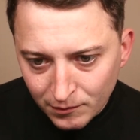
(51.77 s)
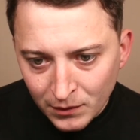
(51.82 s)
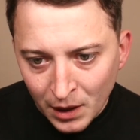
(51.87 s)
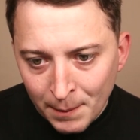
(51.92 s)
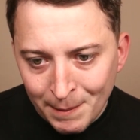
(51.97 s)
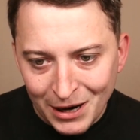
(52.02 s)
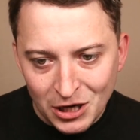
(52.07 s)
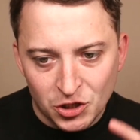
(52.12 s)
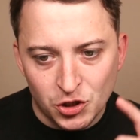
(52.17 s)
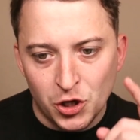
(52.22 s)

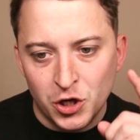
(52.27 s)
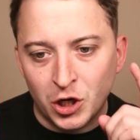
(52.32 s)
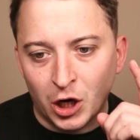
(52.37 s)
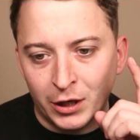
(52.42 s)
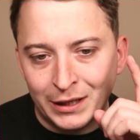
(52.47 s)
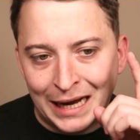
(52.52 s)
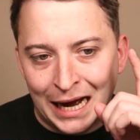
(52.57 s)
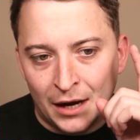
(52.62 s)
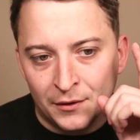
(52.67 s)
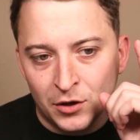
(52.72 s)
Make sure you go
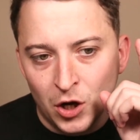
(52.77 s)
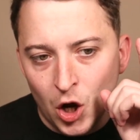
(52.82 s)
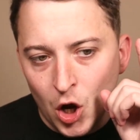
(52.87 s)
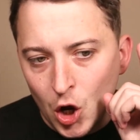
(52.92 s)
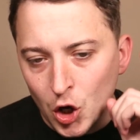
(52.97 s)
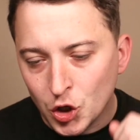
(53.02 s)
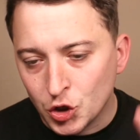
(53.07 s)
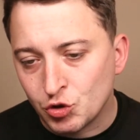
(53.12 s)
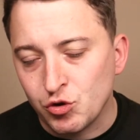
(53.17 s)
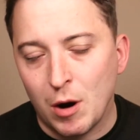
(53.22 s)
down,
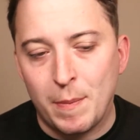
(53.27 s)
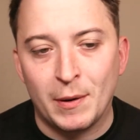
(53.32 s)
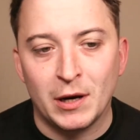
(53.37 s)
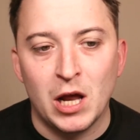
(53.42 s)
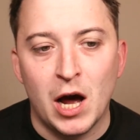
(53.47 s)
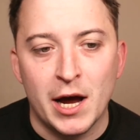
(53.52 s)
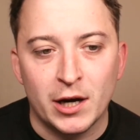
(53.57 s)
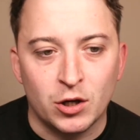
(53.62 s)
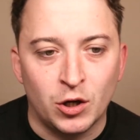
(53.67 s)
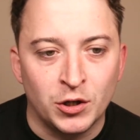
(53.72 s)
drop a
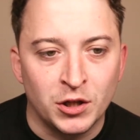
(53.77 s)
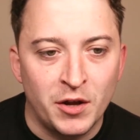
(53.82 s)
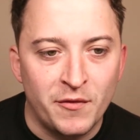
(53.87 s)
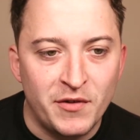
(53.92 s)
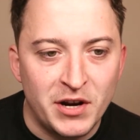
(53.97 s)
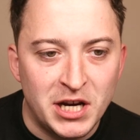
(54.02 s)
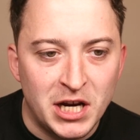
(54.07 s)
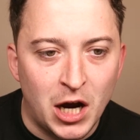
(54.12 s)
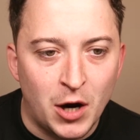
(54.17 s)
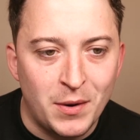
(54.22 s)
like on the
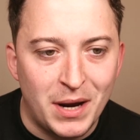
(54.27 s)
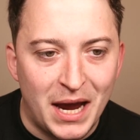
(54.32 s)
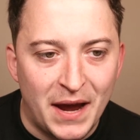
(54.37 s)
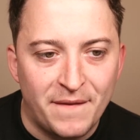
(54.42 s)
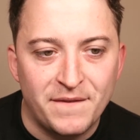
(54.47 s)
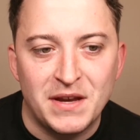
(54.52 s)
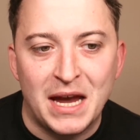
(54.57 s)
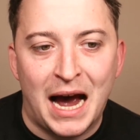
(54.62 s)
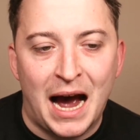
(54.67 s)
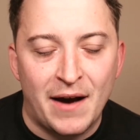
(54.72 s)
video
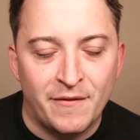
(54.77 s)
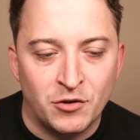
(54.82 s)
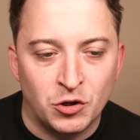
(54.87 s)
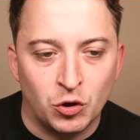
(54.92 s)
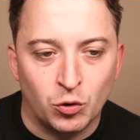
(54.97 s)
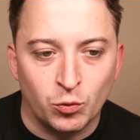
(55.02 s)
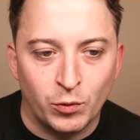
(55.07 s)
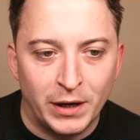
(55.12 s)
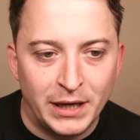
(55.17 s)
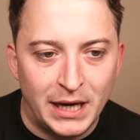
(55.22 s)
if you haven't
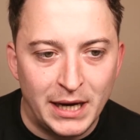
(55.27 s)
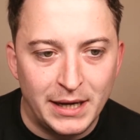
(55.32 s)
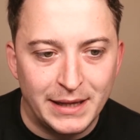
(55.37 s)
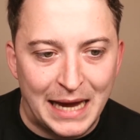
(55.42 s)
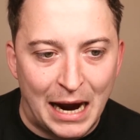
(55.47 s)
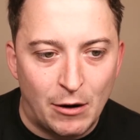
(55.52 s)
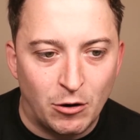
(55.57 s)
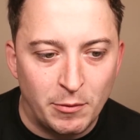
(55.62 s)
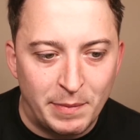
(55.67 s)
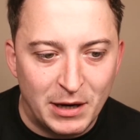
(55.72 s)
already.
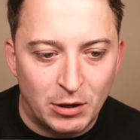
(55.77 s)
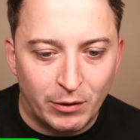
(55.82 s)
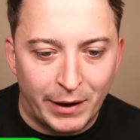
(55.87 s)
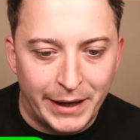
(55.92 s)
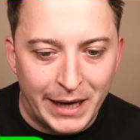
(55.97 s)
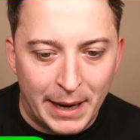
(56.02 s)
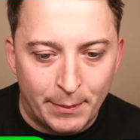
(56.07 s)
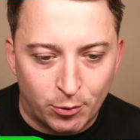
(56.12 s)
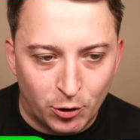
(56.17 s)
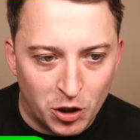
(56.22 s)
That would be
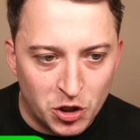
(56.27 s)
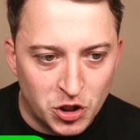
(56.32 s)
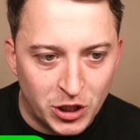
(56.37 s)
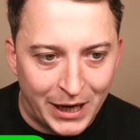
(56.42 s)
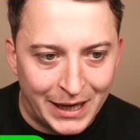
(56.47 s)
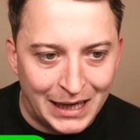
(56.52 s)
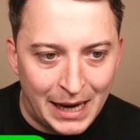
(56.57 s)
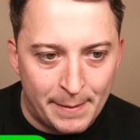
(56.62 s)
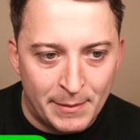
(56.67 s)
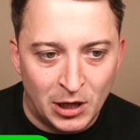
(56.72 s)
greatly
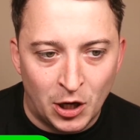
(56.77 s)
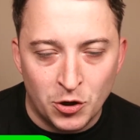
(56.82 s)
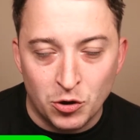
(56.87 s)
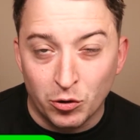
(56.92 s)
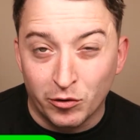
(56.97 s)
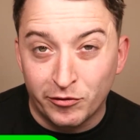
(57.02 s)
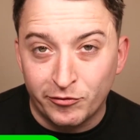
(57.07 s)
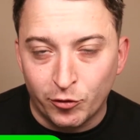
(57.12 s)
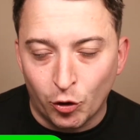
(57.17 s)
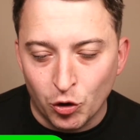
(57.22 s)
appreciated. Let me know
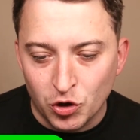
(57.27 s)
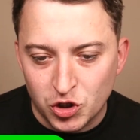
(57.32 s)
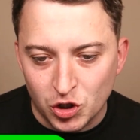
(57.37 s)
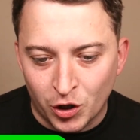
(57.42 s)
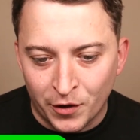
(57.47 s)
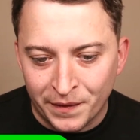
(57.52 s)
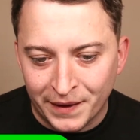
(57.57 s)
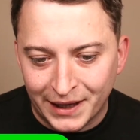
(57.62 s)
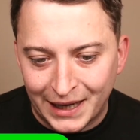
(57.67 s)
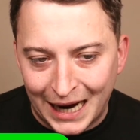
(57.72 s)
your thoughts
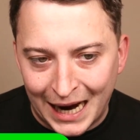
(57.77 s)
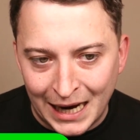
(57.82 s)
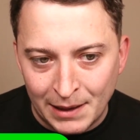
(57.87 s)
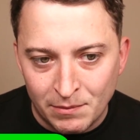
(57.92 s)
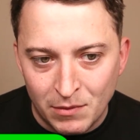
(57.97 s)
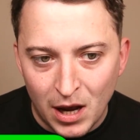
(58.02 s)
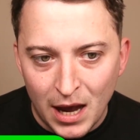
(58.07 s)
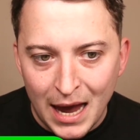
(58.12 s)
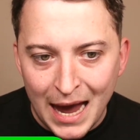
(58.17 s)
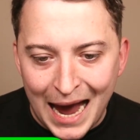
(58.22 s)
on the game.